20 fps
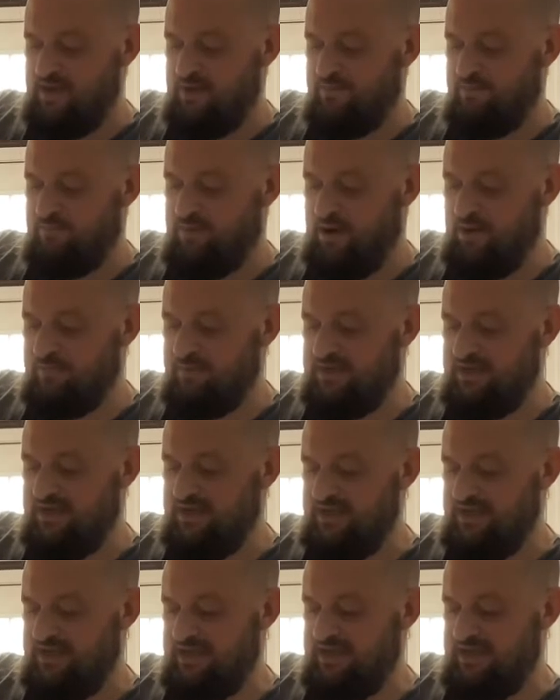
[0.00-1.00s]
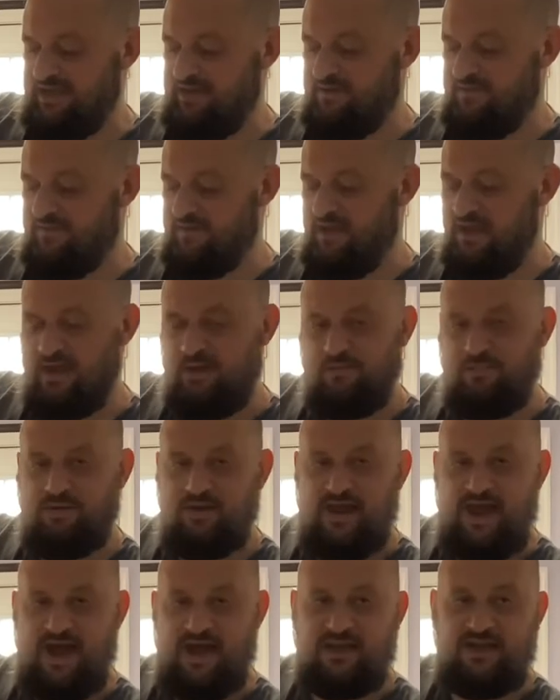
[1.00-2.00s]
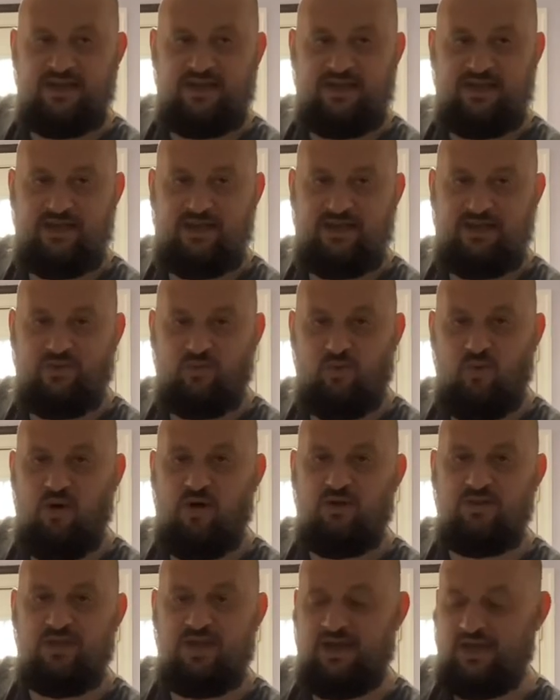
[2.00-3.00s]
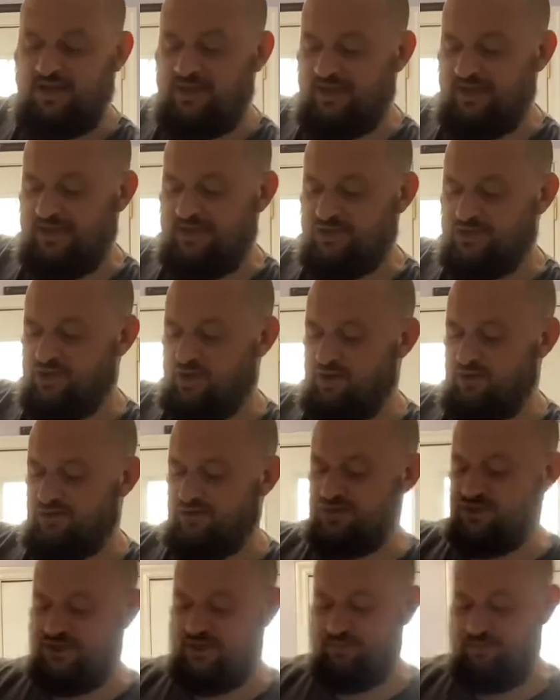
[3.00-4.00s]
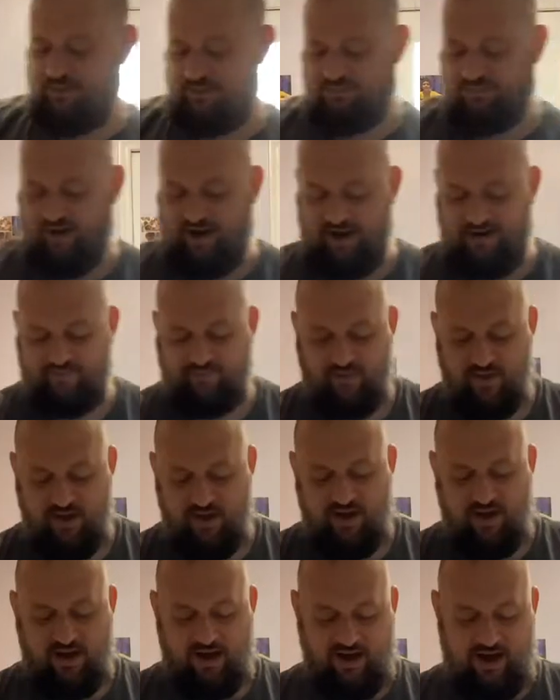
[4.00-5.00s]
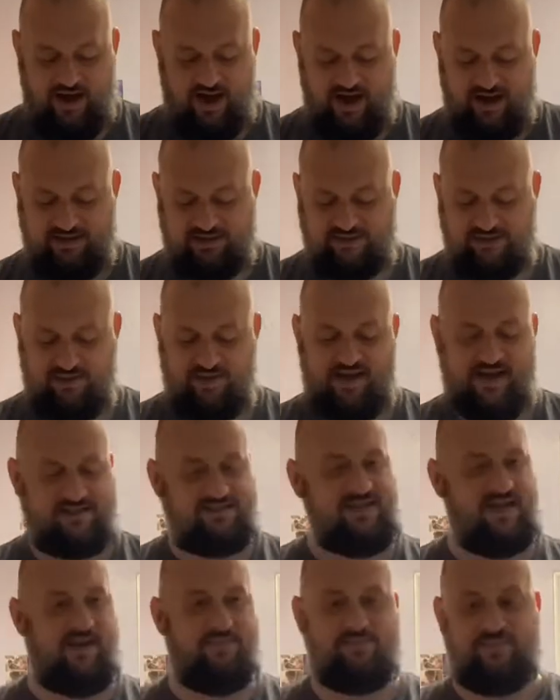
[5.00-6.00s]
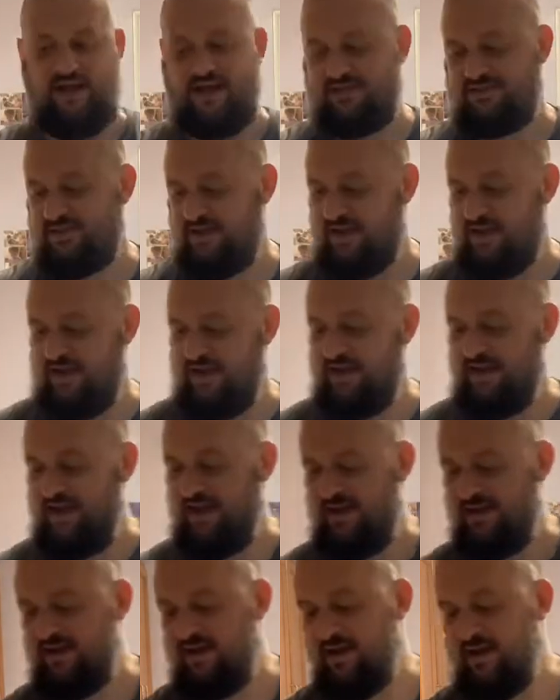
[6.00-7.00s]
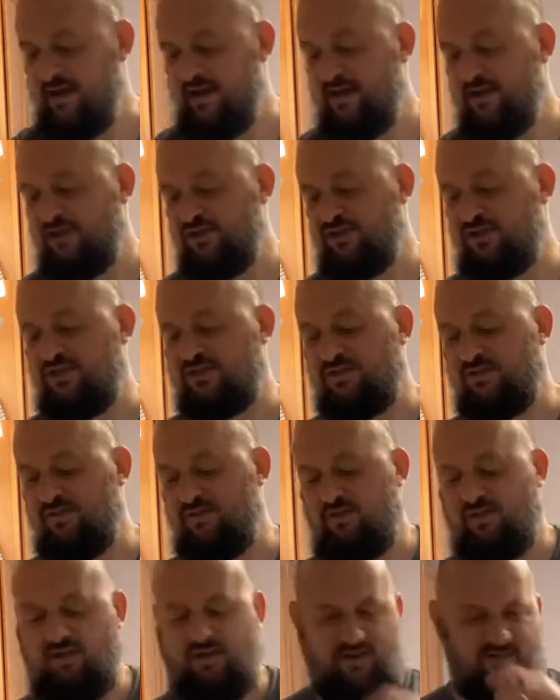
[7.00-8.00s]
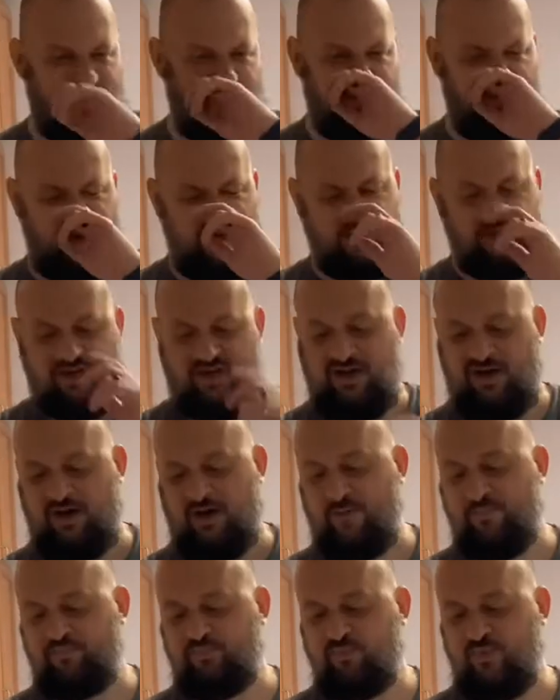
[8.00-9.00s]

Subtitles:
pumpkin-y, banana-y, walnut-y, chocolate chippy bread. So that's it. That's it. And then just for a little information here,